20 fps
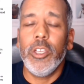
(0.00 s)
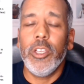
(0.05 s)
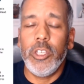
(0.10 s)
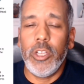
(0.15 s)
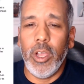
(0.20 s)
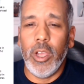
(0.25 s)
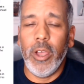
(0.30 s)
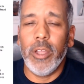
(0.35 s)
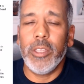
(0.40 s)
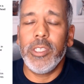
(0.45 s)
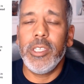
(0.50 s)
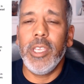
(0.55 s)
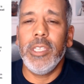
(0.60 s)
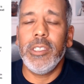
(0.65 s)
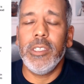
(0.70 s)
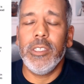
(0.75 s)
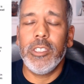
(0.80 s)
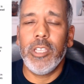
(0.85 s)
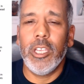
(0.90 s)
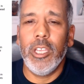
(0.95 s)
chart is
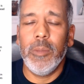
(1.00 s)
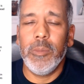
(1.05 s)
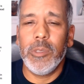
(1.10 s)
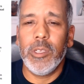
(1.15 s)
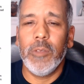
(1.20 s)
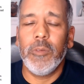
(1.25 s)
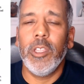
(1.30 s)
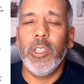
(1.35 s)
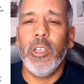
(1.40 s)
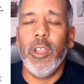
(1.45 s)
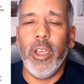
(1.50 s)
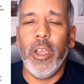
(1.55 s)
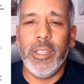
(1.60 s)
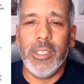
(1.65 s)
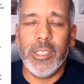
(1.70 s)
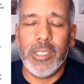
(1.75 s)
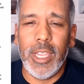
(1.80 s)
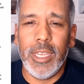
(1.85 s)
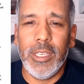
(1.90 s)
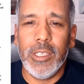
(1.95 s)
in terms of the 9
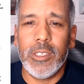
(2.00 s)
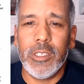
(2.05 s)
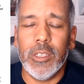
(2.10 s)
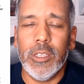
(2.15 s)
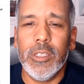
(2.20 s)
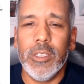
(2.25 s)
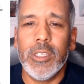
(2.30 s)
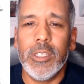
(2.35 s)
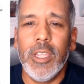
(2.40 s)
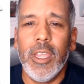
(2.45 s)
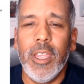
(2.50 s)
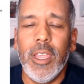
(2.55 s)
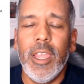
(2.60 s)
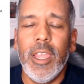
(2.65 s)
centers,